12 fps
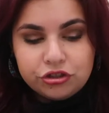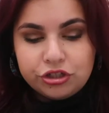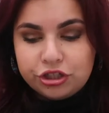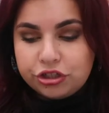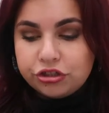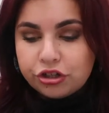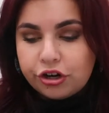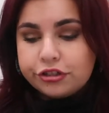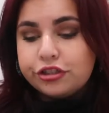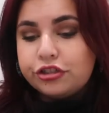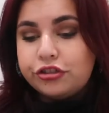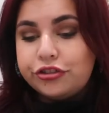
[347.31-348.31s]
jeans are
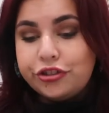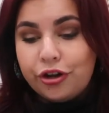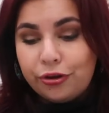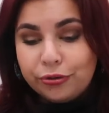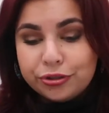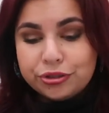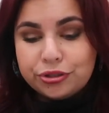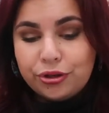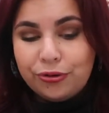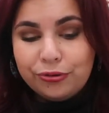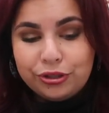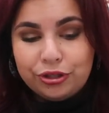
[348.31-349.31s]
so,
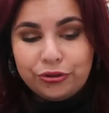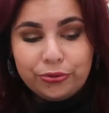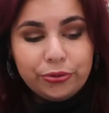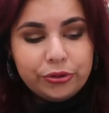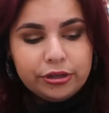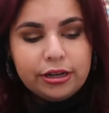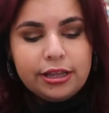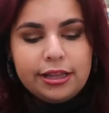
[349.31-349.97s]
so cute.